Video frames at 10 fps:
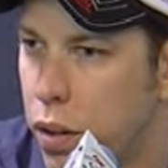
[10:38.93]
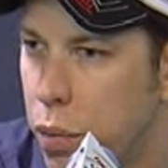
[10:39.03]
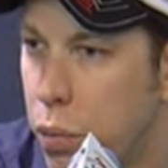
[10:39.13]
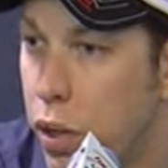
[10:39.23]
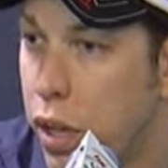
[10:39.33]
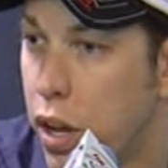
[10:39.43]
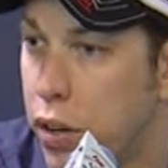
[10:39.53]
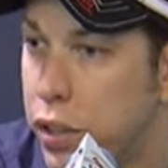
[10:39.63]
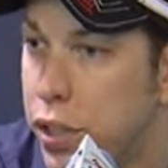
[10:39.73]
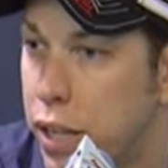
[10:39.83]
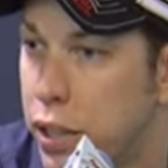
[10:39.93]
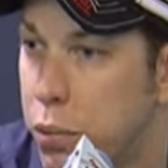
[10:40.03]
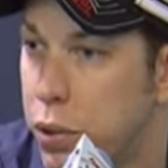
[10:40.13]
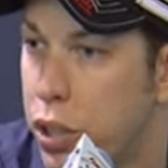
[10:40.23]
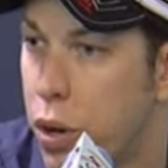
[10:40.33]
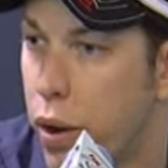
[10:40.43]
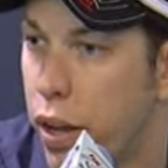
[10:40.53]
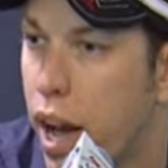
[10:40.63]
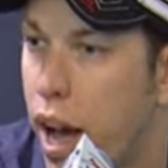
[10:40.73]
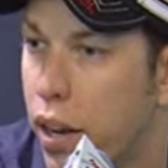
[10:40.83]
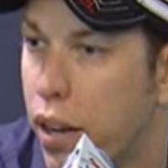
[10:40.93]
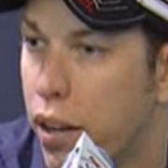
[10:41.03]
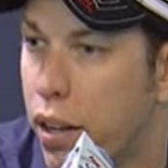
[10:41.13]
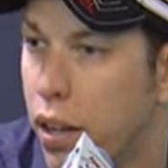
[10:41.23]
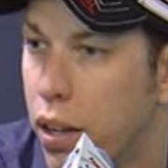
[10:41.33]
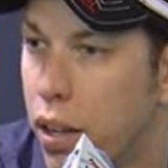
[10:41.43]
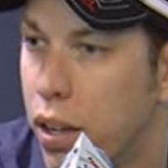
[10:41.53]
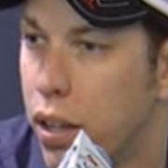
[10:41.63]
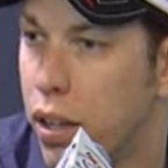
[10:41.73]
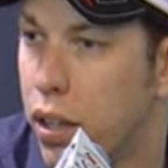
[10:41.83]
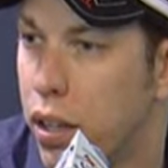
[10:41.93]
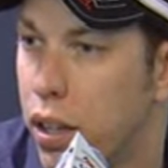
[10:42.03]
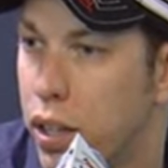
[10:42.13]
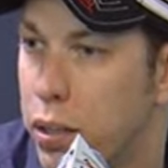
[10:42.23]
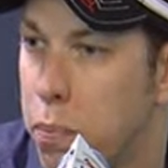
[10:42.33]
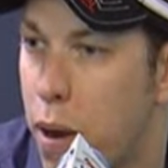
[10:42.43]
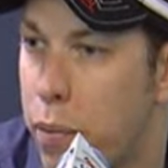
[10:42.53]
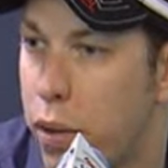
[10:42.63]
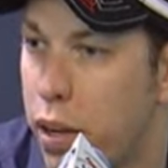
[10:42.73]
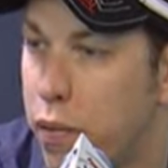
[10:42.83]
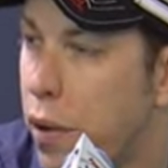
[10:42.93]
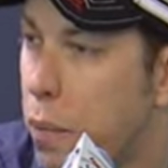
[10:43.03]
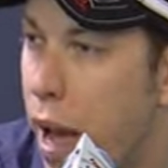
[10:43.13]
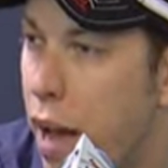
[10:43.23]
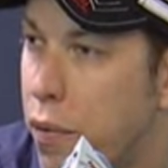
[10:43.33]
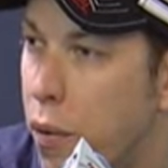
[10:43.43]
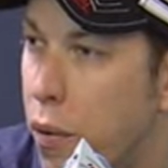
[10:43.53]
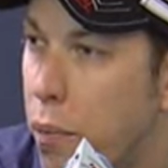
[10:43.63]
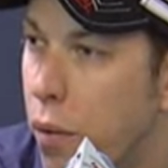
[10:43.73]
that really understands what's going on is probably going to feel bad for